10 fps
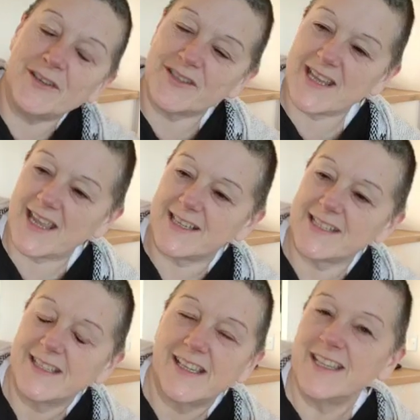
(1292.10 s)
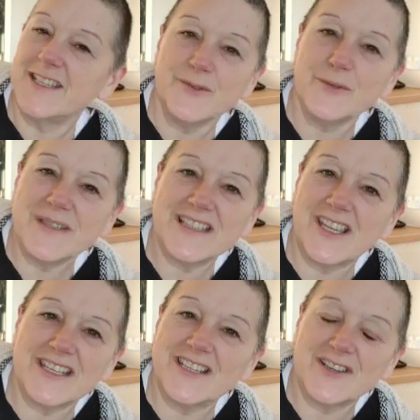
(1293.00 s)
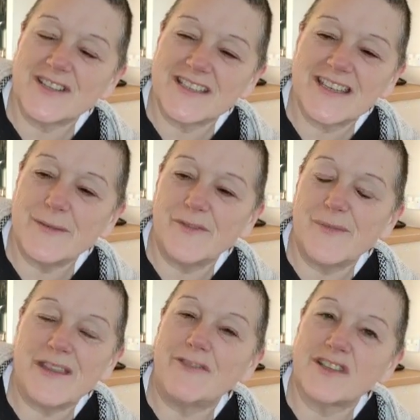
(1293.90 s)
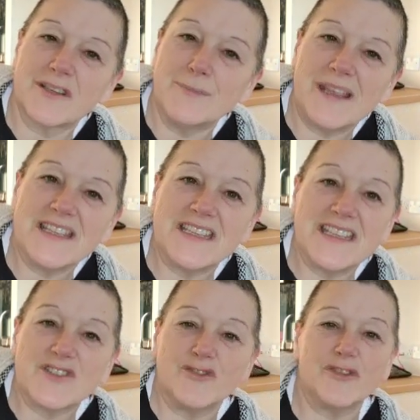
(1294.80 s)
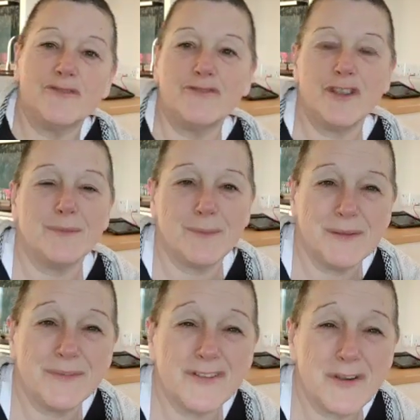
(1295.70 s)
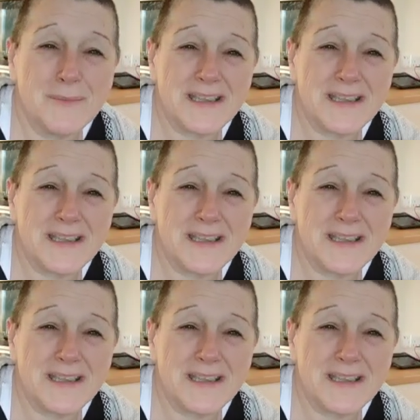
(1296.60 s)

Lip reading: and her dad. I don't always like her to sleep with me. Russ complains that he's got no room. I mean, we've got a